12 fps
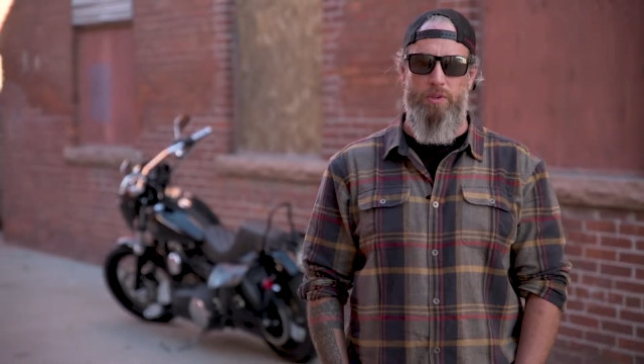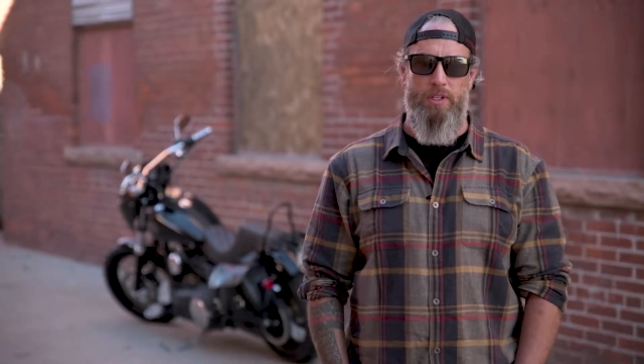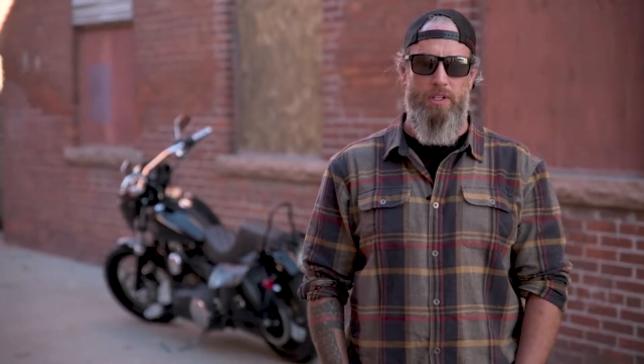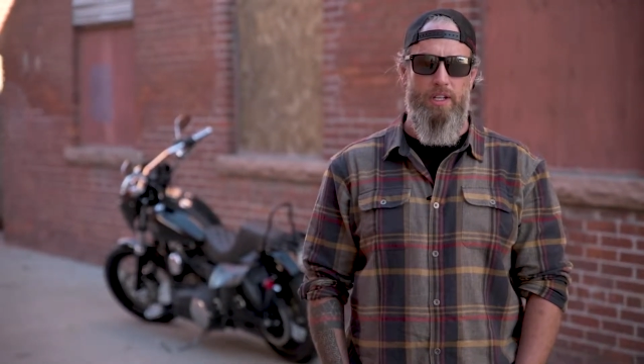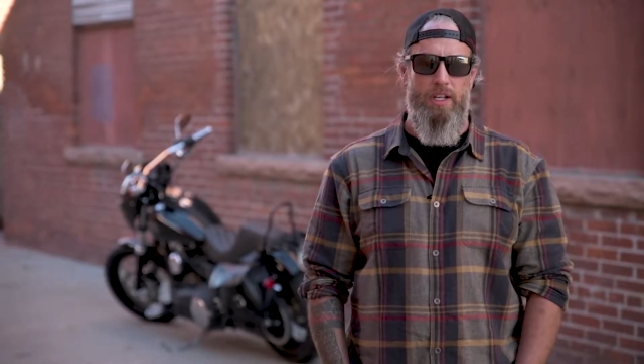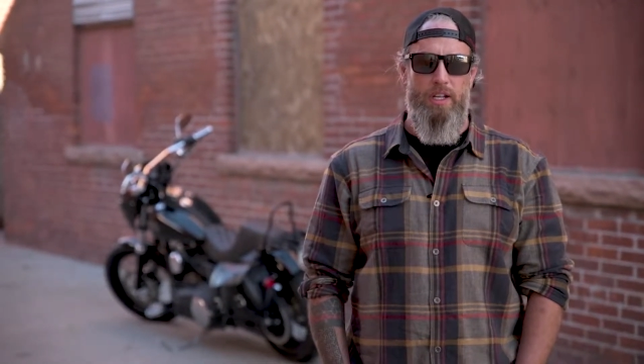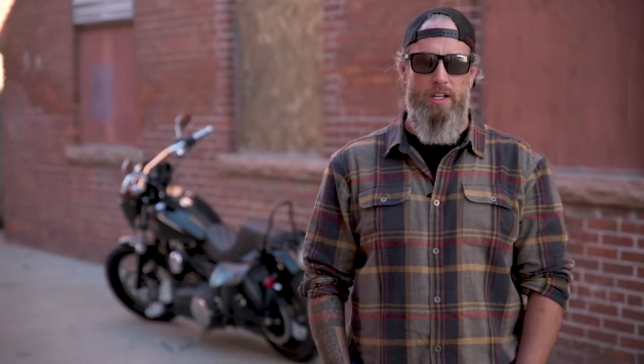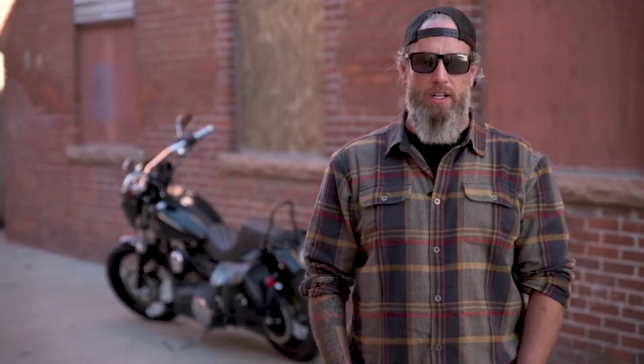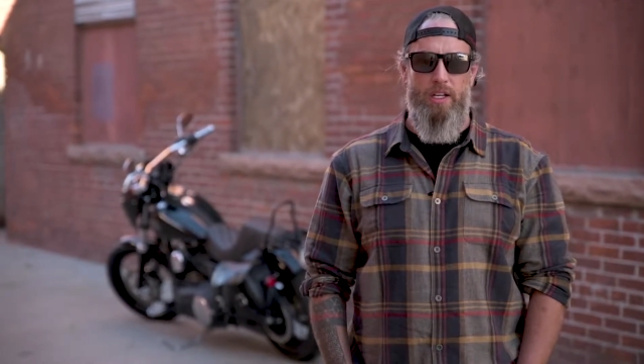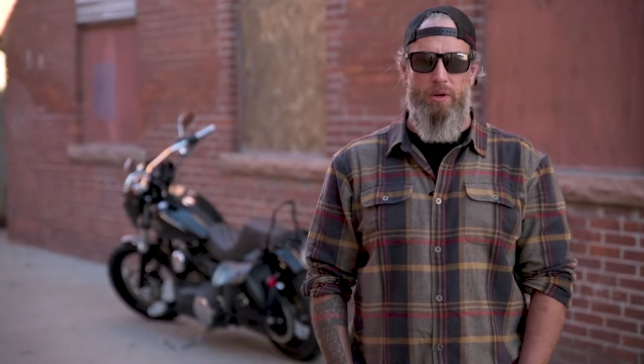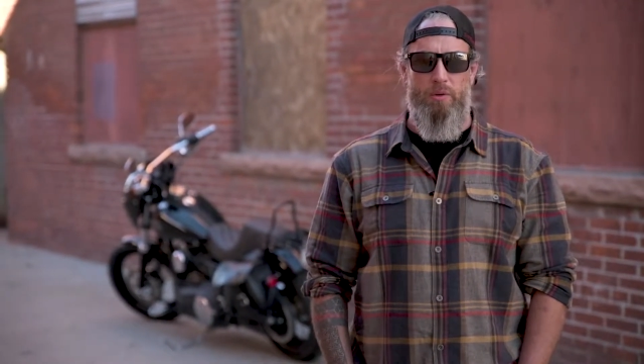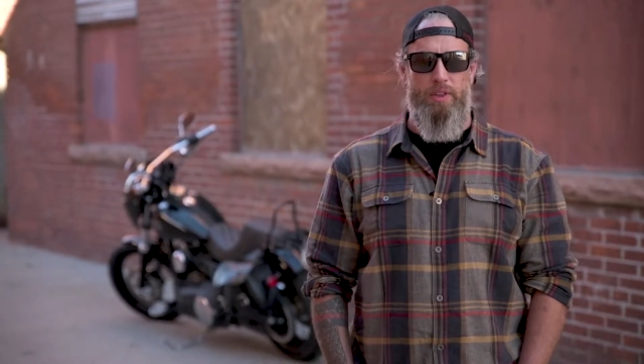And,
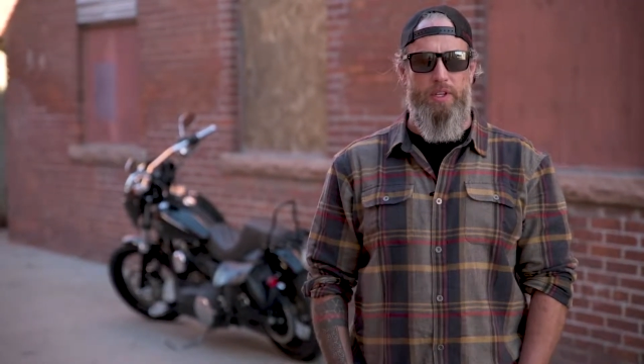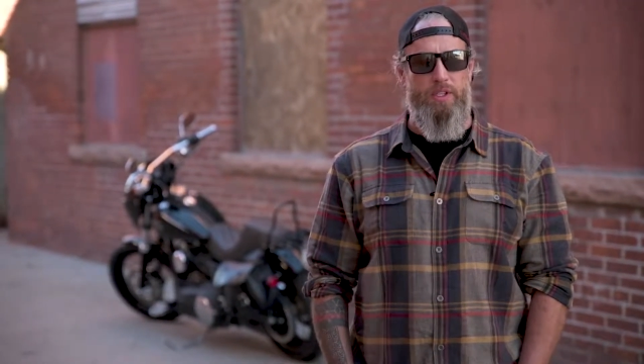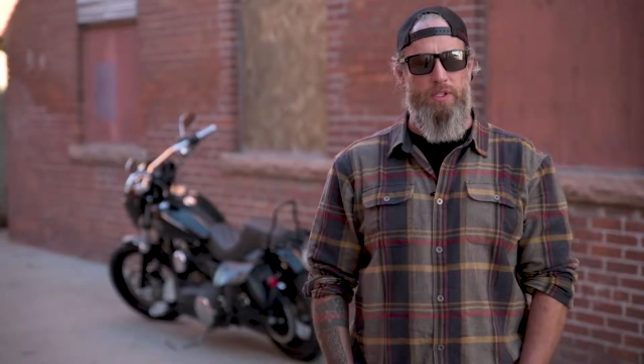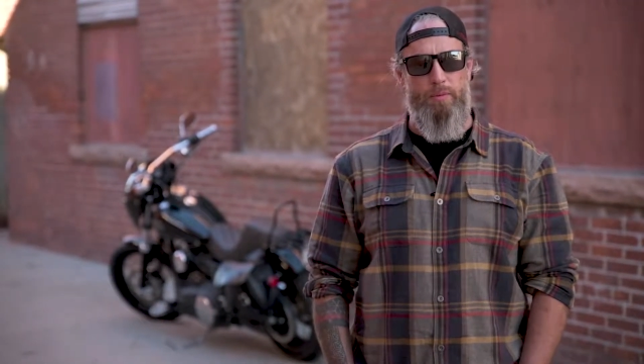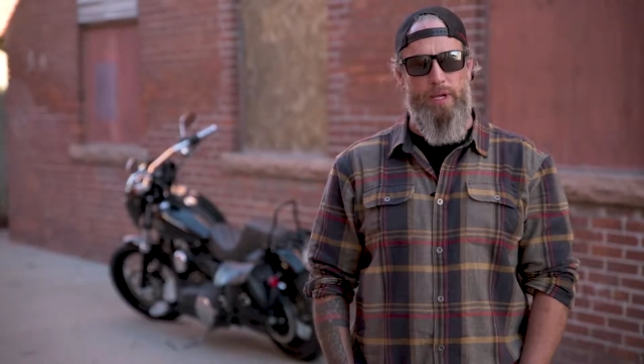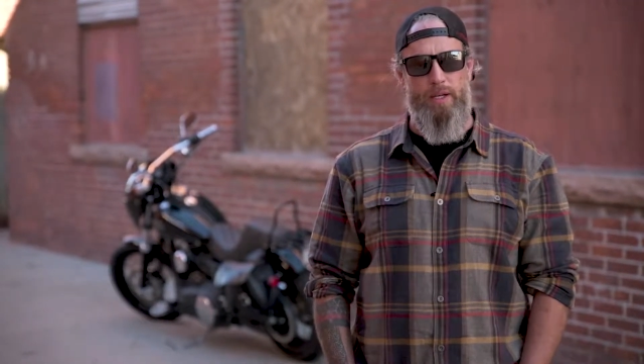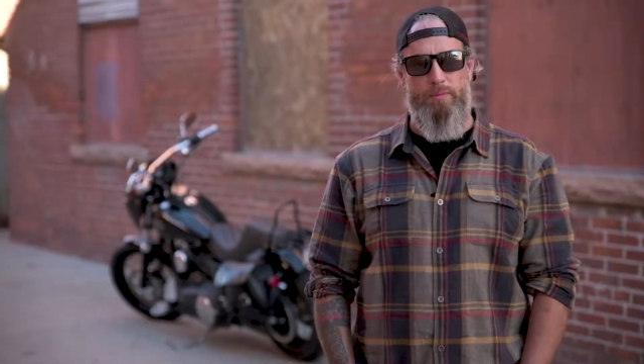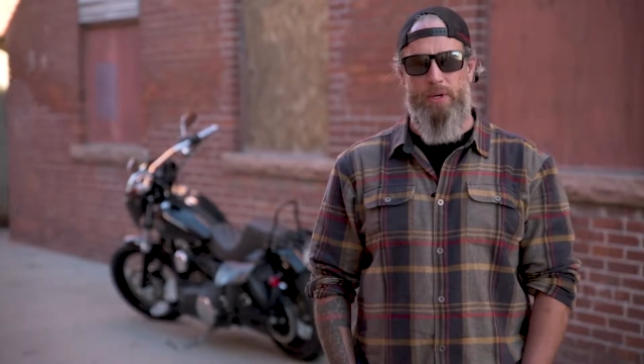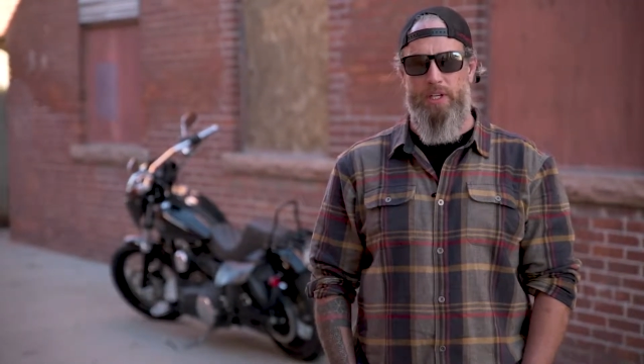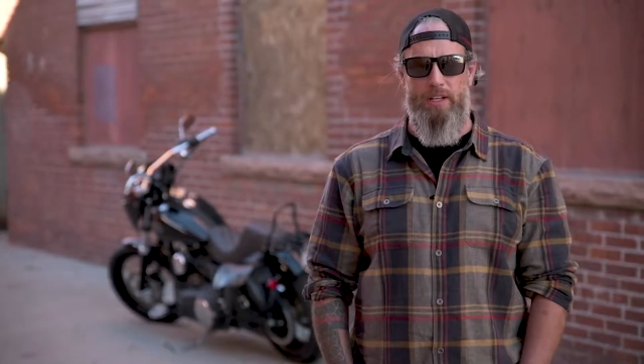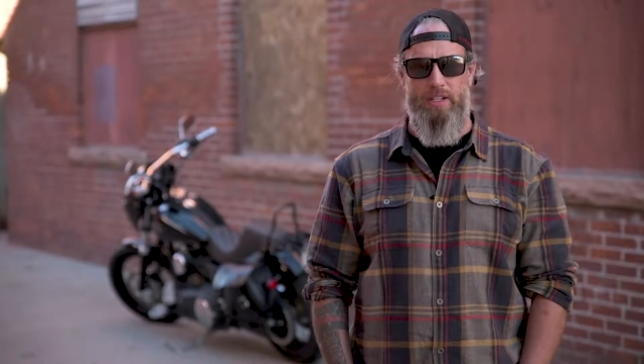you know, with a traumatic brain